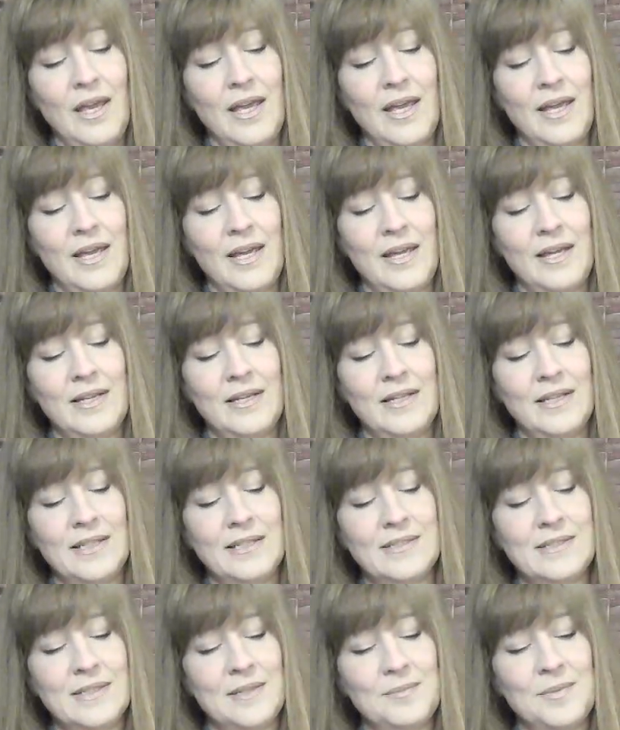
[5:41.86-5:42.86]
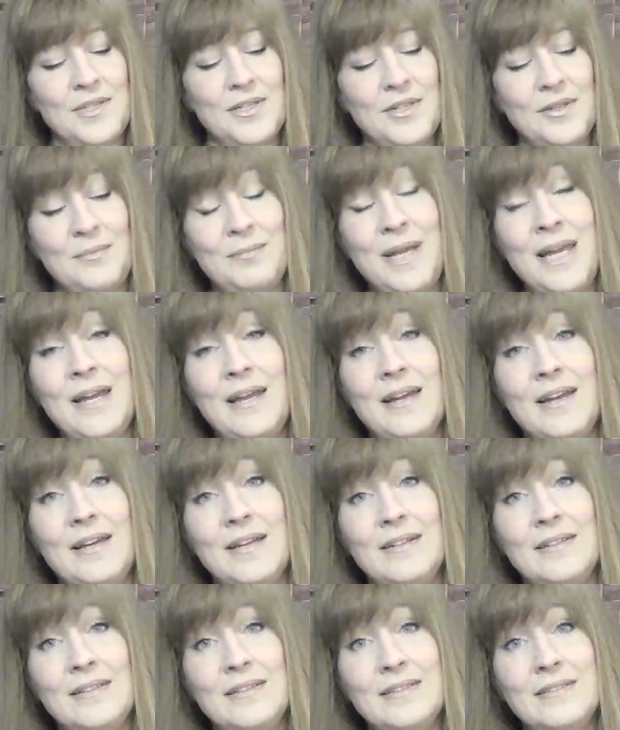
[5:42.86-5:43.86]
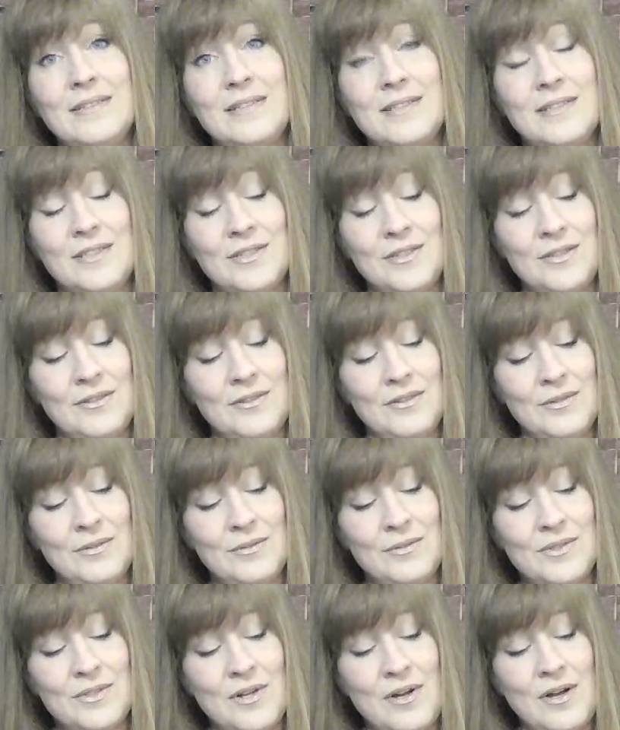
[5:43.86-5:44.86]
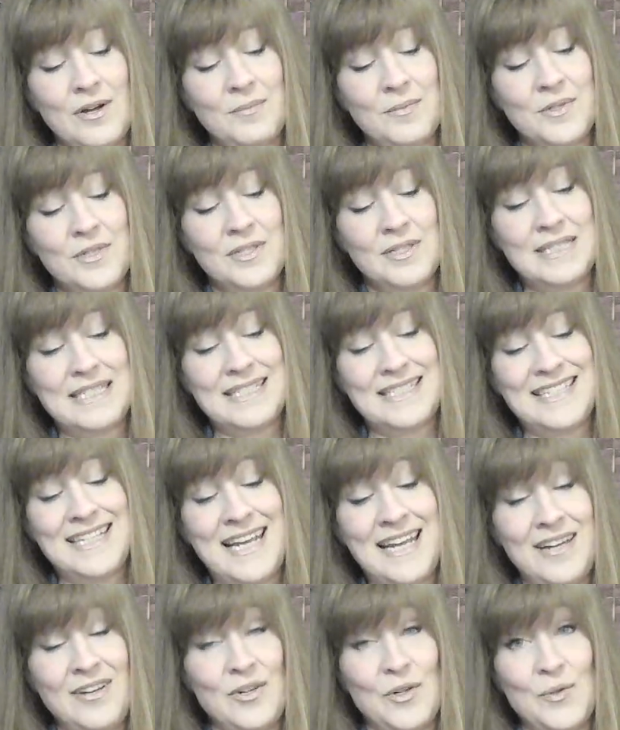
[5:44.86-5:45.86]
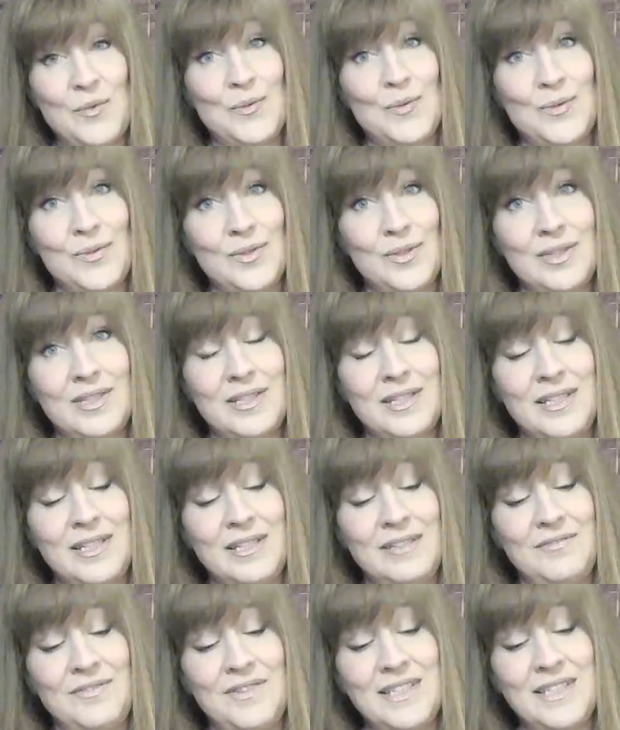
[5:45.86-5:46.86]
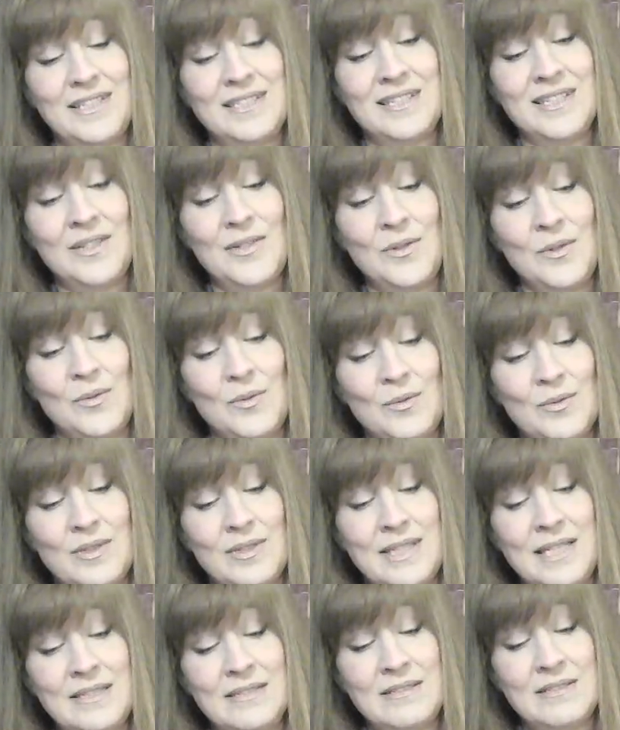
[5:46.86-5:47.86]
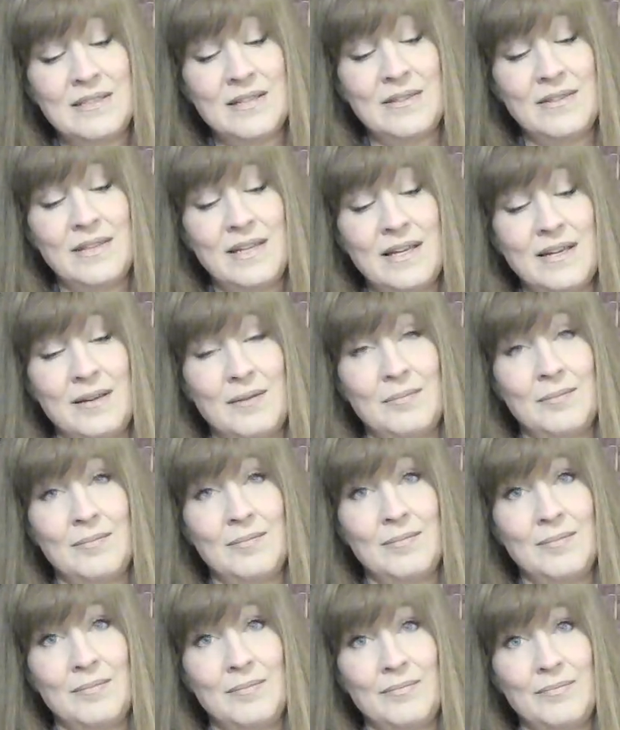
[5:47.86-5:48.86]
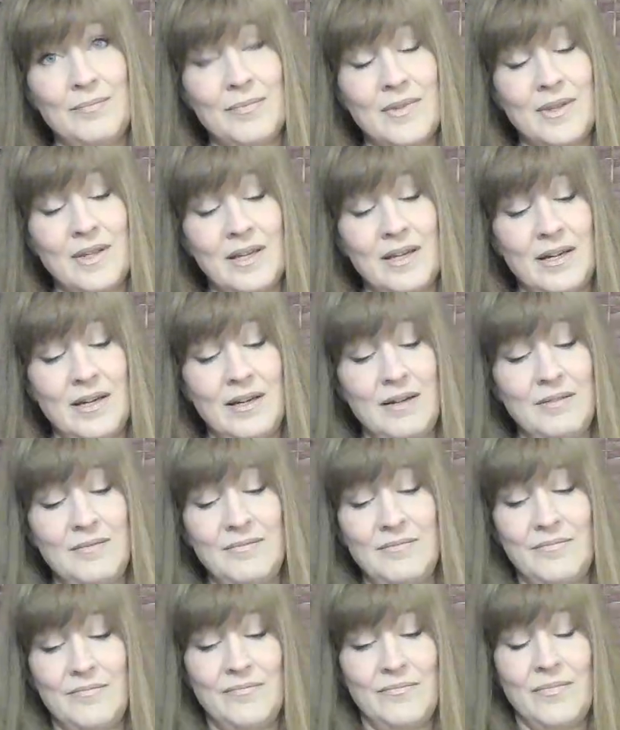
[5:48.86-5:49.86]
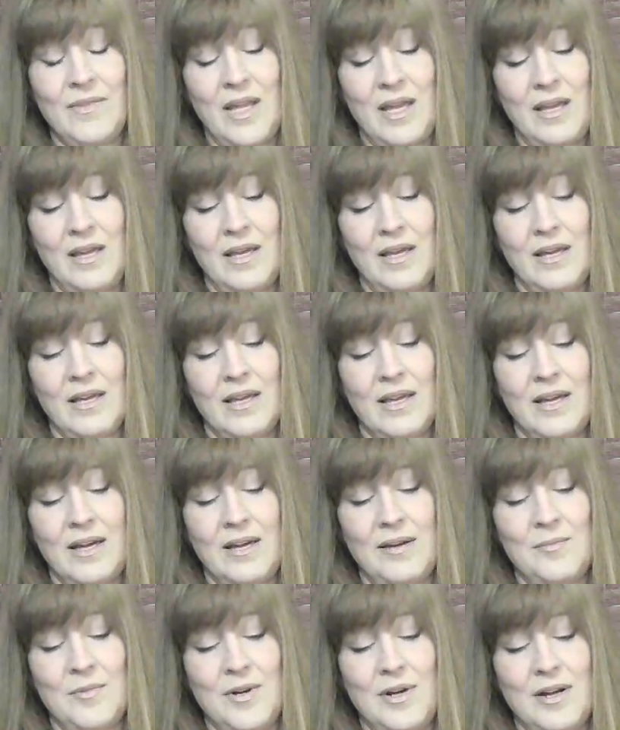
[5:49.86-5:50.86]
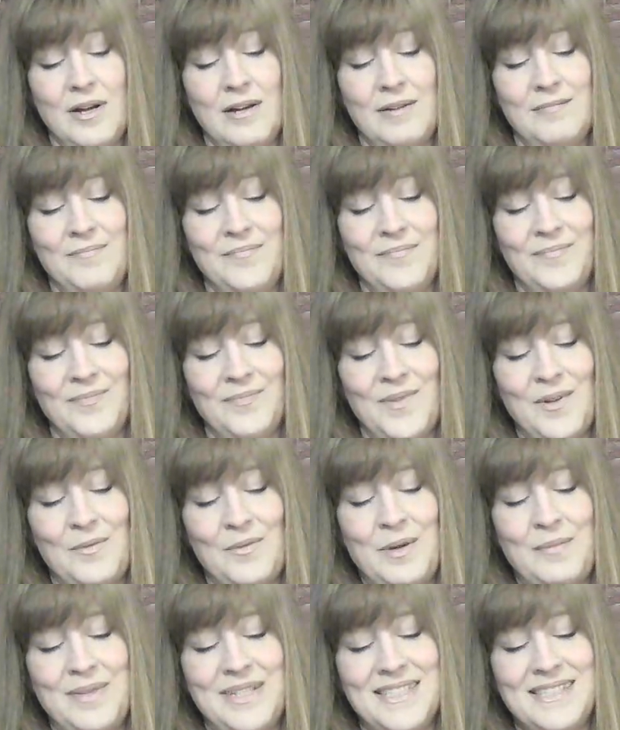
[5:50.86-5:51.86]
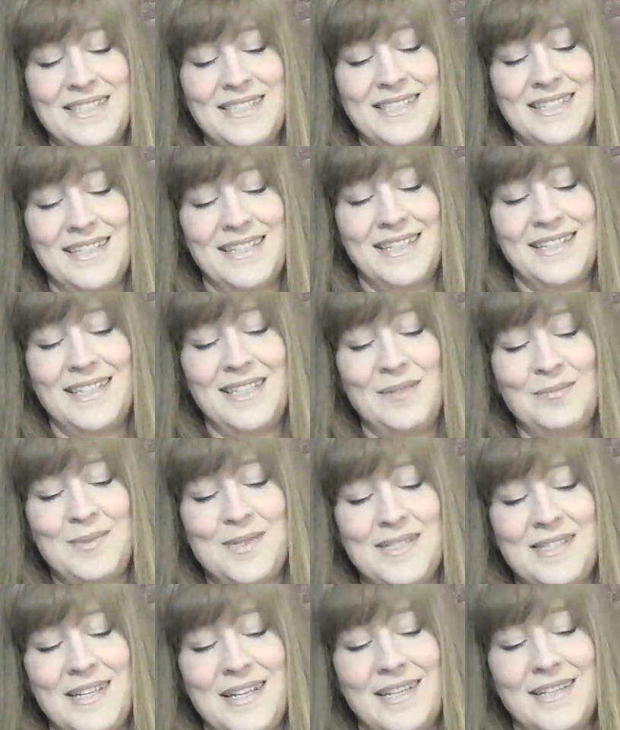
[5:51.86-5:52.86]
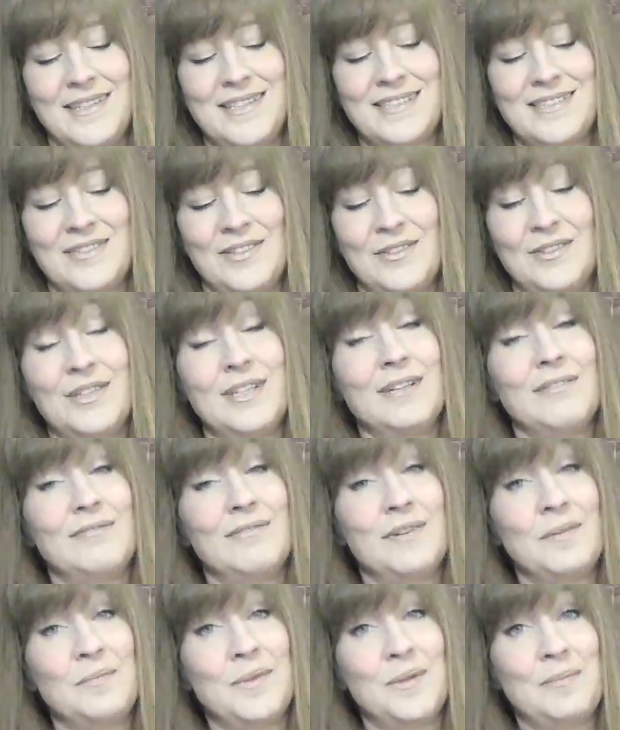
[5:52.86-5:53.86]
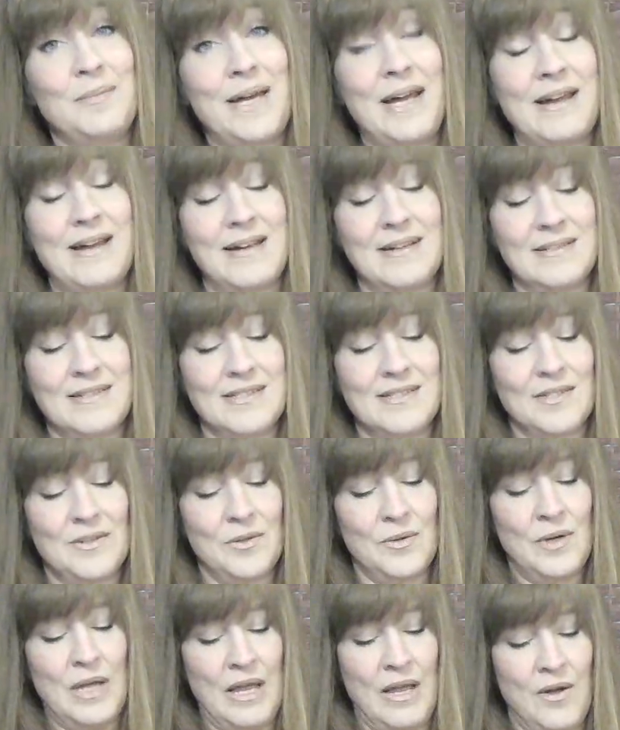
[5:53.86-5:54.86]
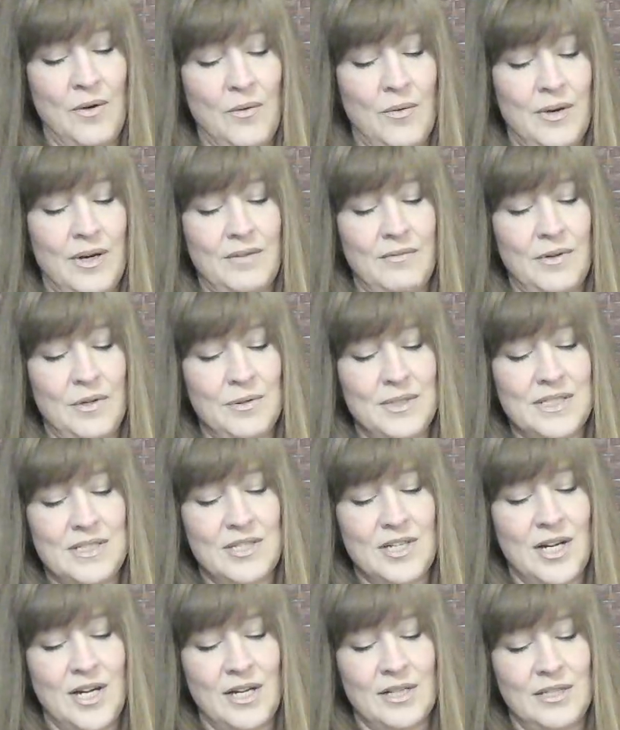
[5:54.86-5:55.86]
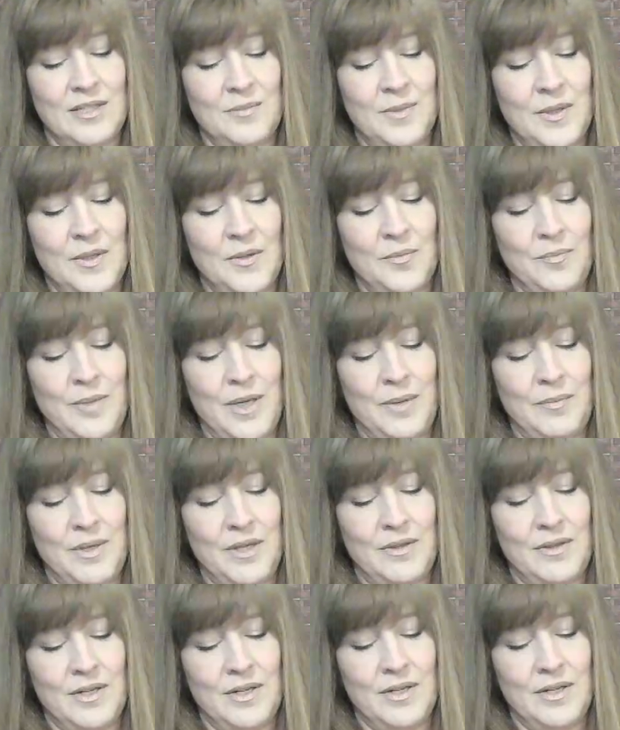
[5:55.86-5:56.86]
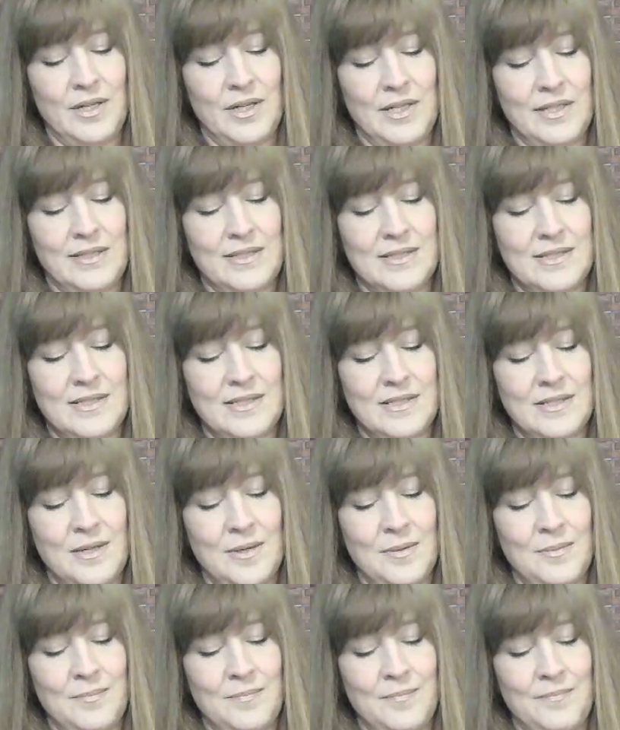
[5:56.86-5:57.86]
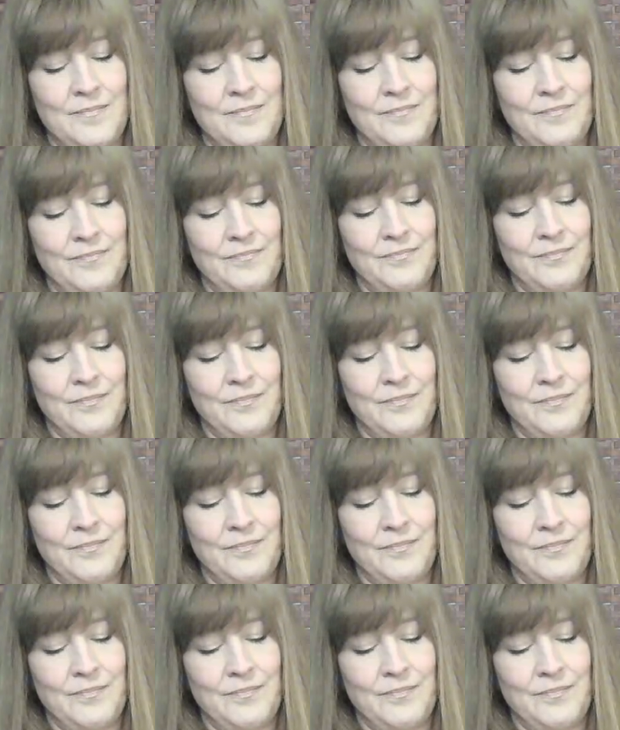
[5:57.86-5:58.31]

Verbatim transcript: And it's up to your man to turn those options down. And if they don't, that's on them. Okay? Camera reminiscing, keepsakes, learning from the past. So whatever was talked about, maybe there is some